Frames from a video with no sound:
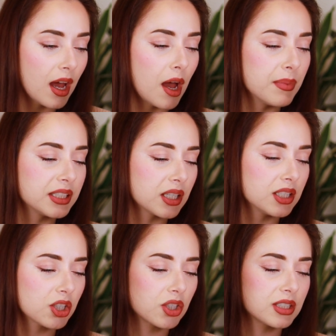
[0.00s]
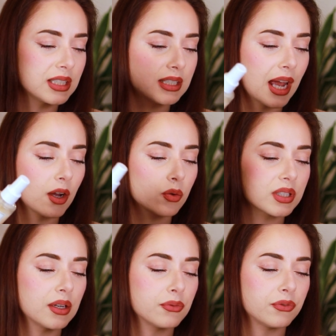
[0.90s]
It conditions,
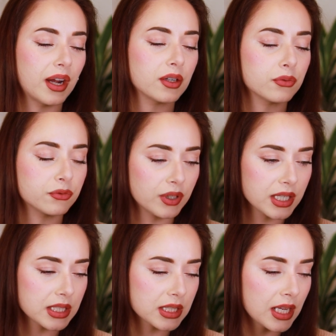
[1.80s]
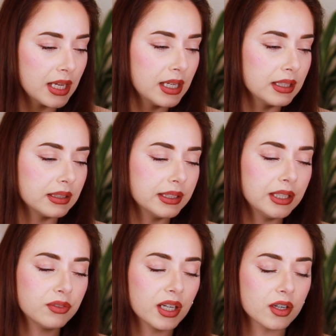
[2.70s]
detangles, and fight frizz,
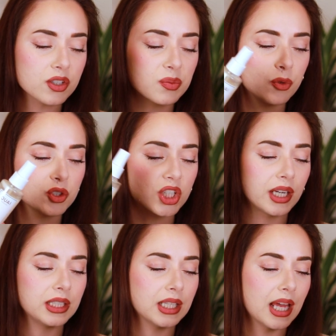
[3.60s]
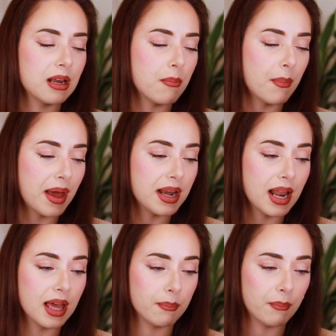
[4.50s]
leave the hair smooth, shiny, and
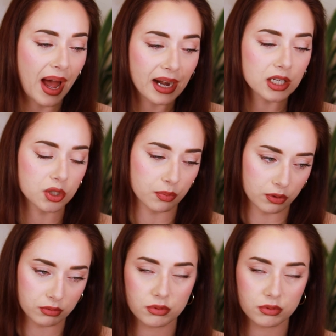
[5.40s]
manageable.